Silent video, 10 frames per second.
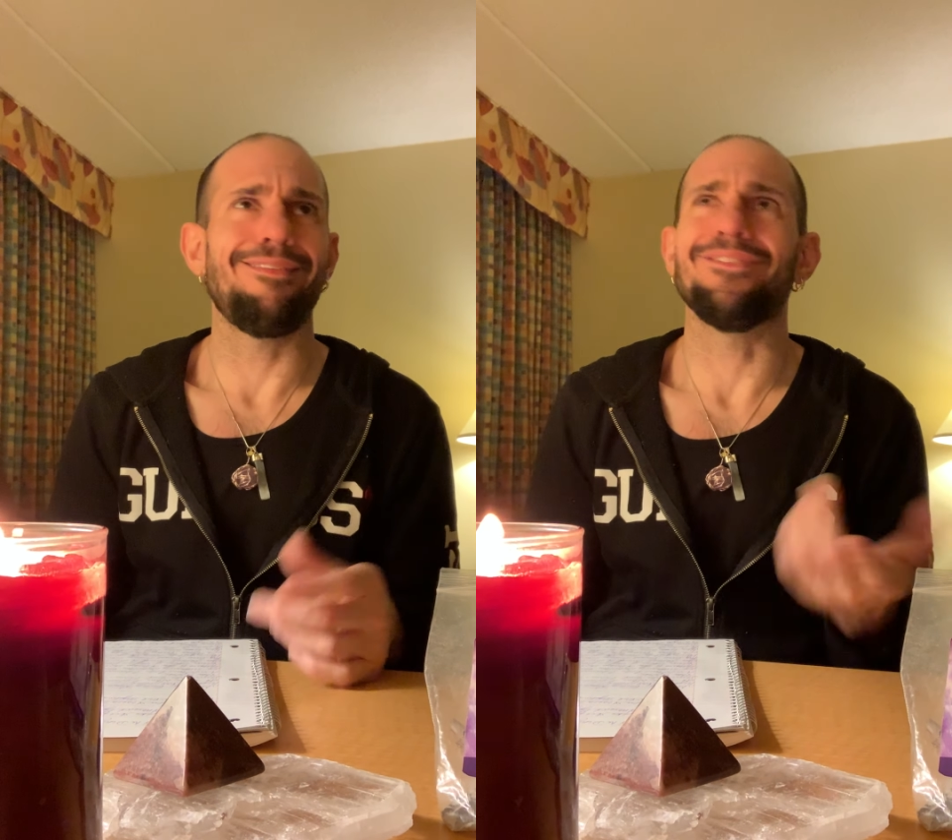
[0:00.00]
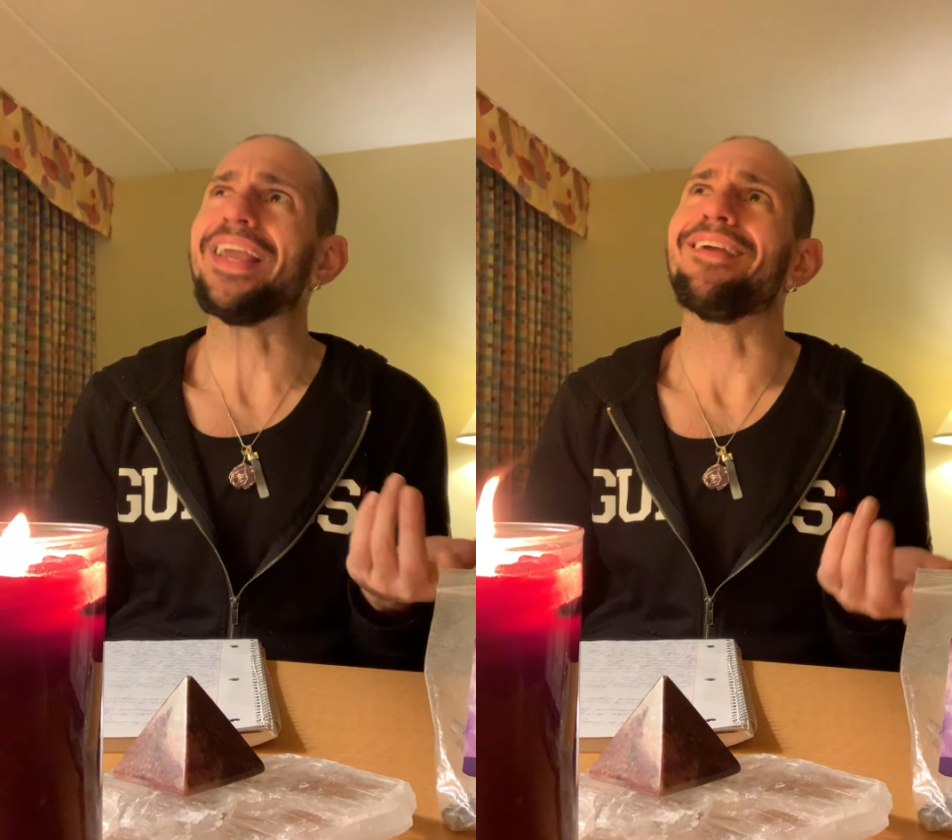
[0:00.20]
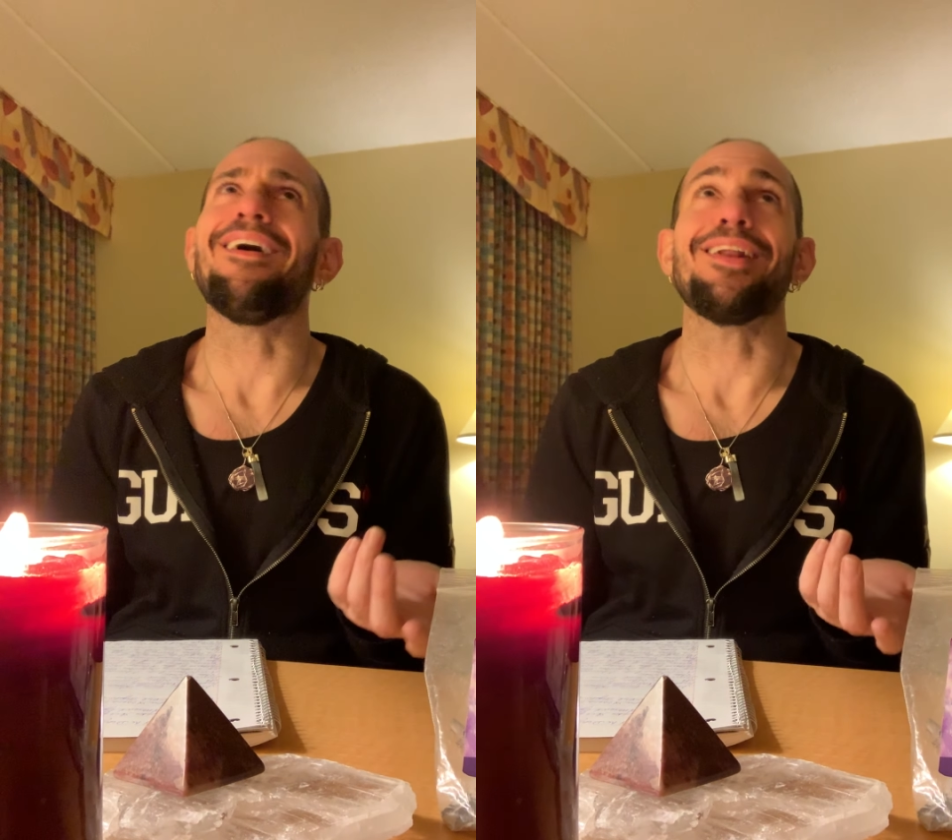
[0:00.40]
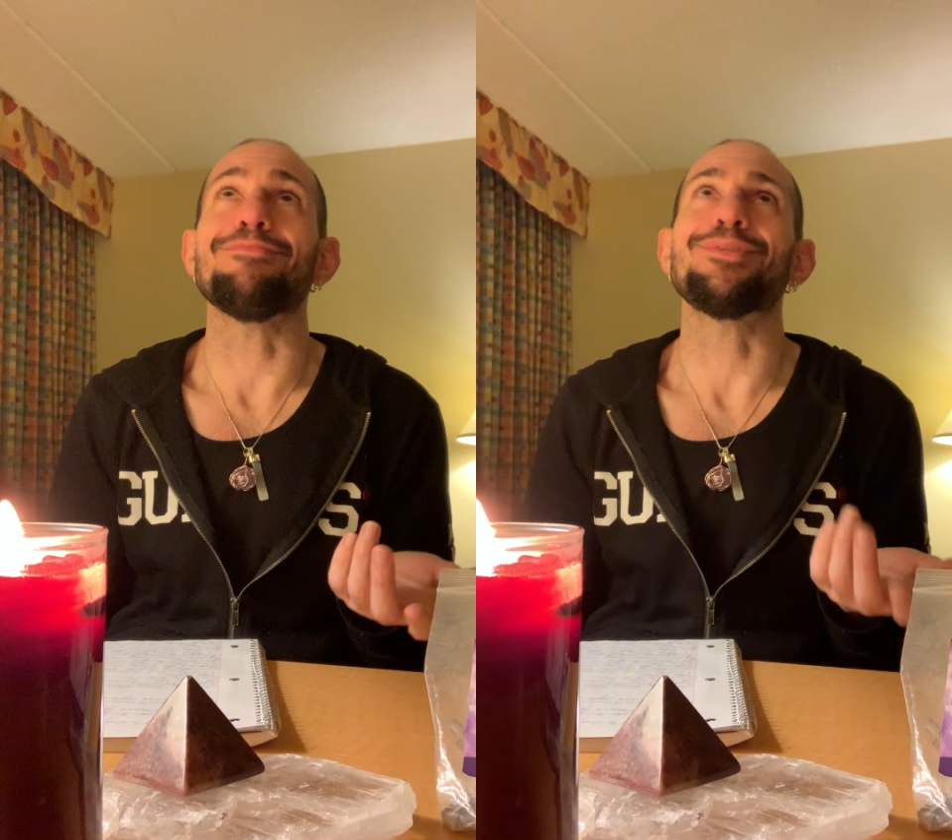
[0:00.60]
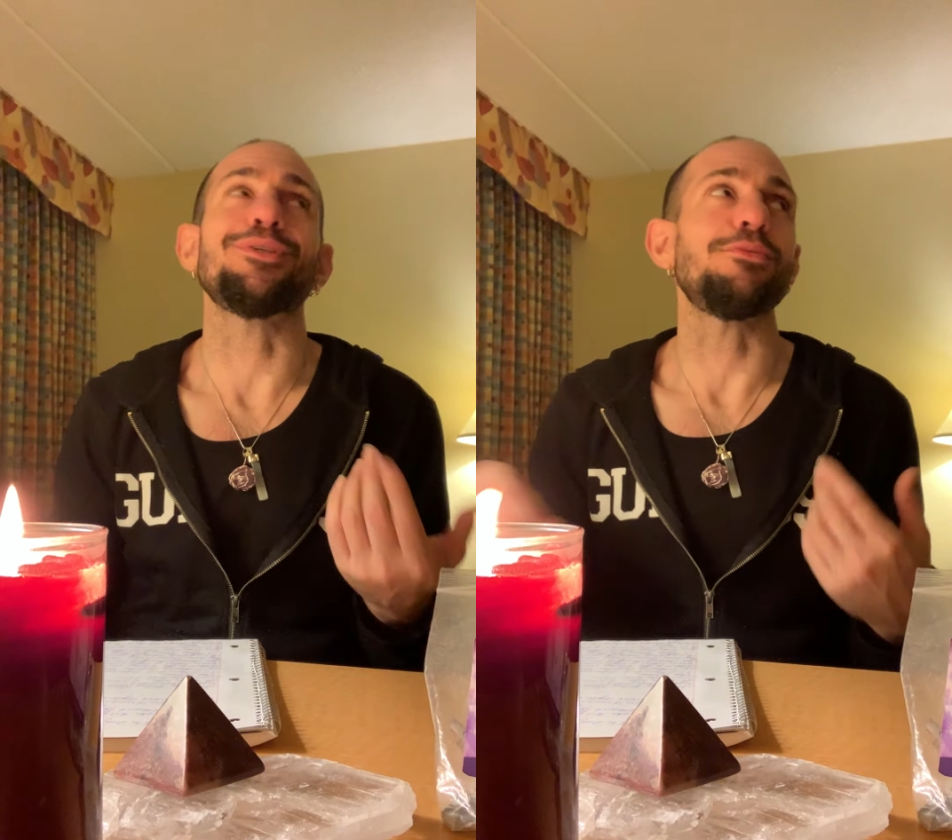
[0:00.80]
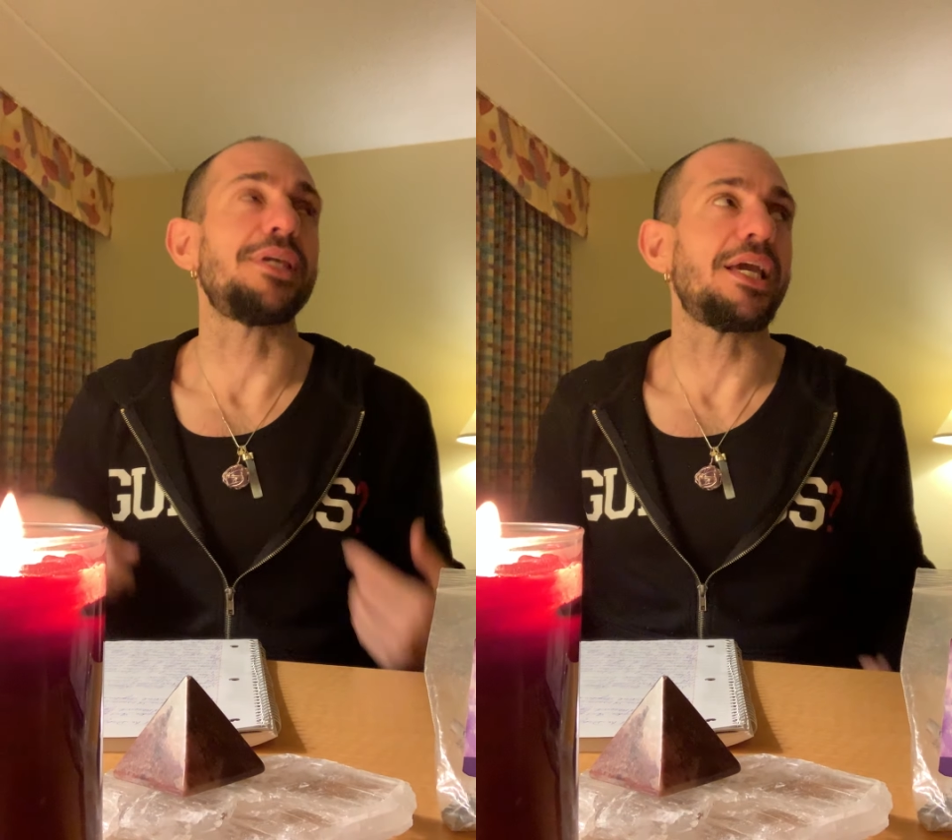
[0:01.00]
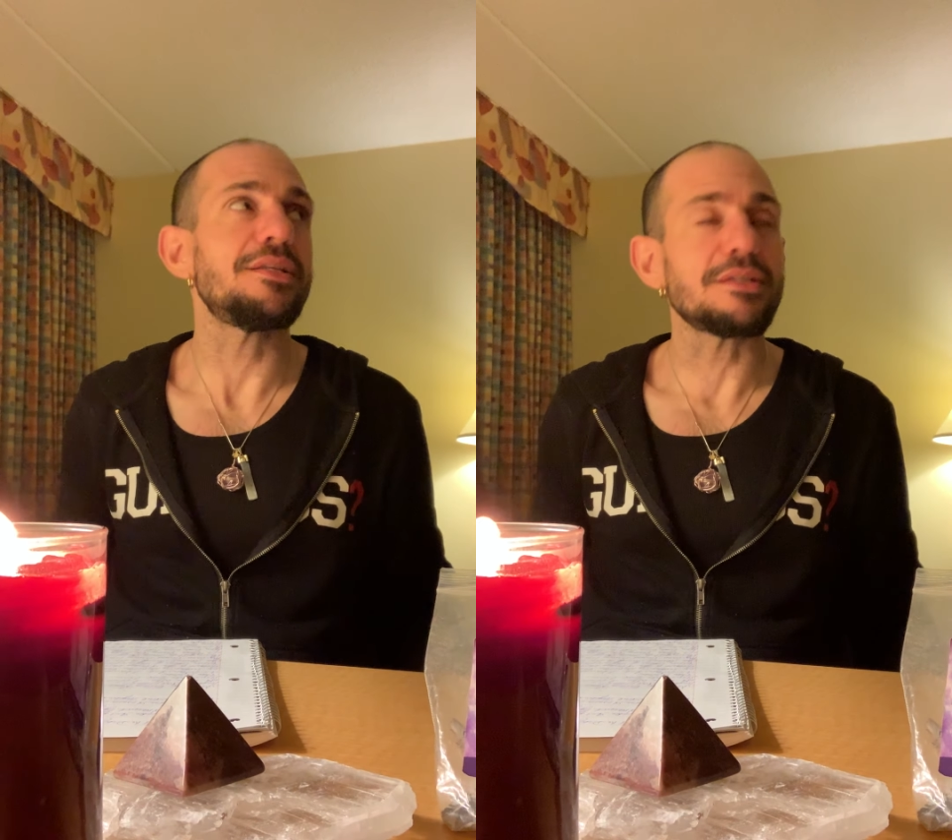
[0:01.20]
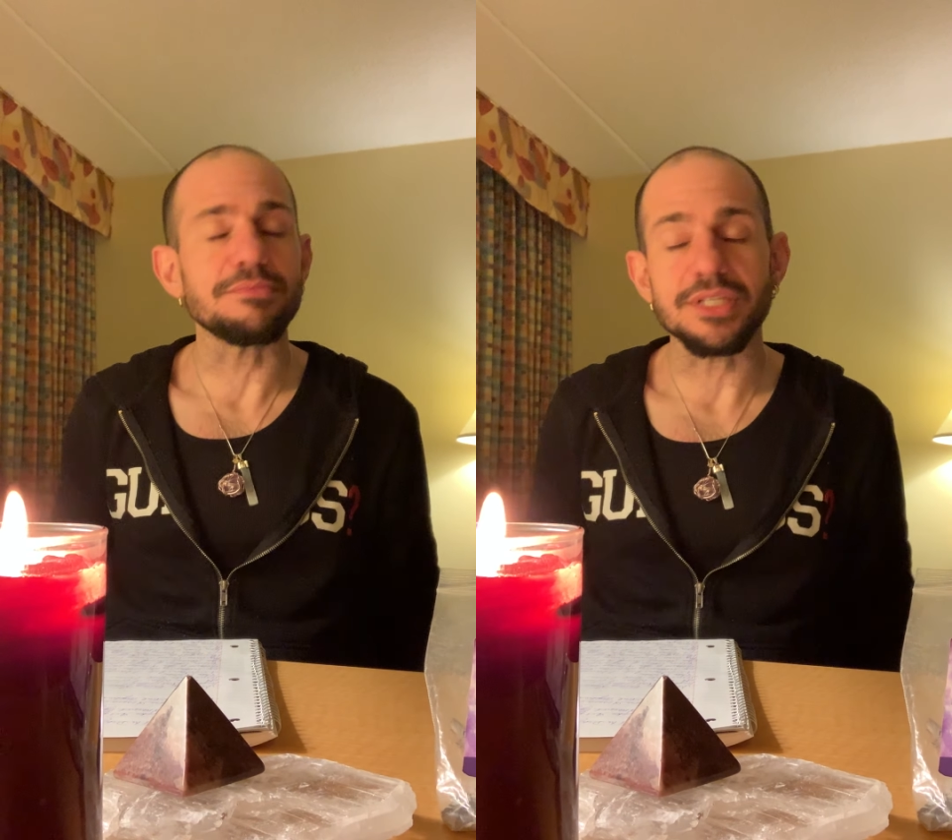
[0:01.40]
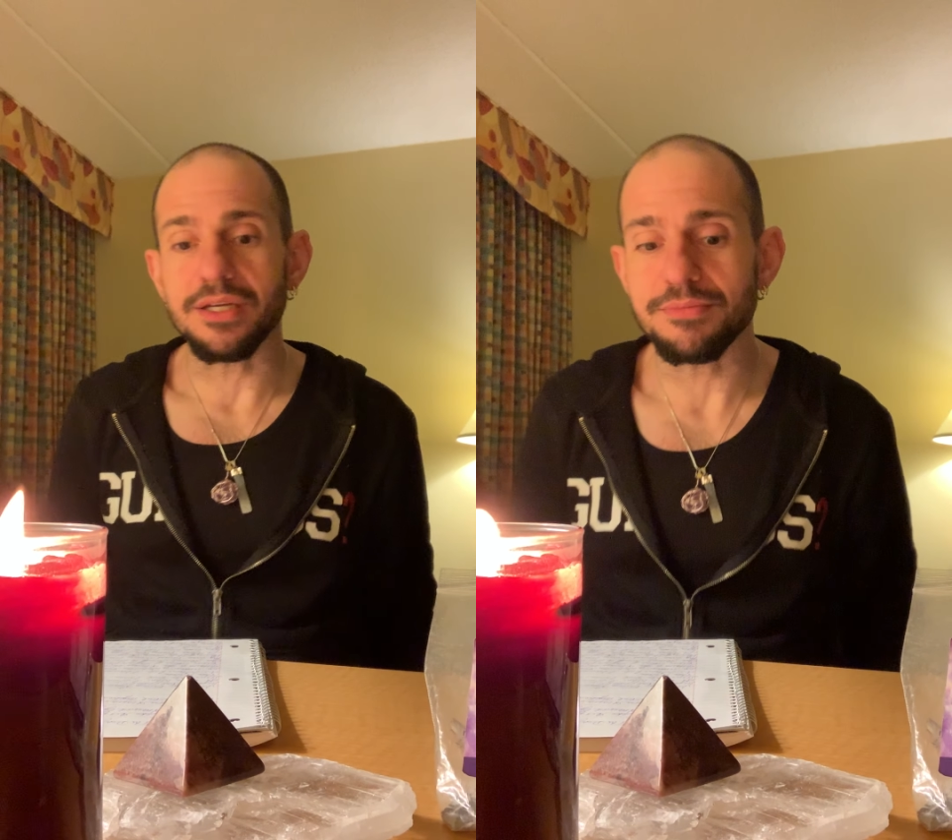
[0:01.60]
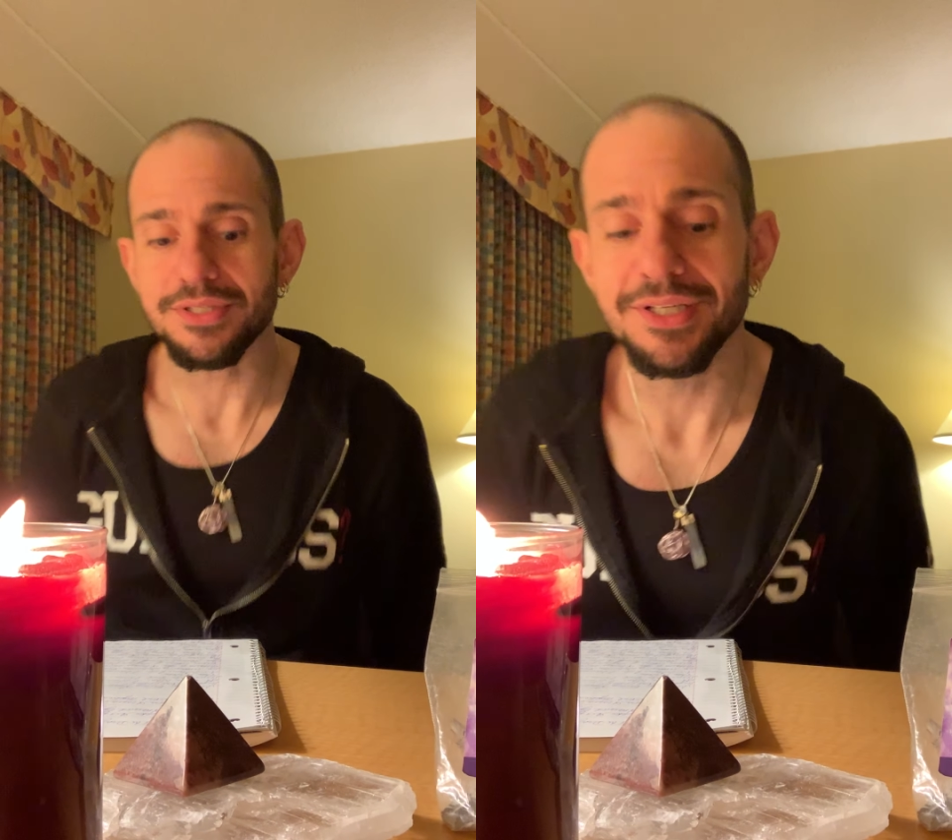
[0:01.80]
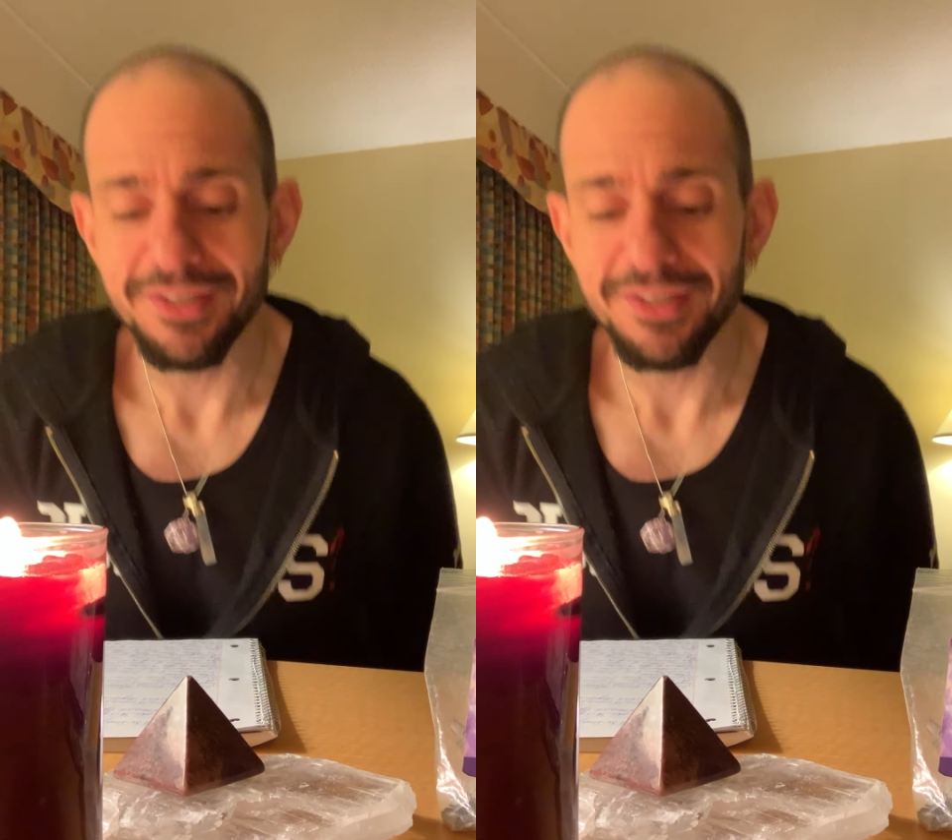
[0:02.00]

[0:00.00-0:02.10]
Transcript: Oh my God, I'm so gay sometimes.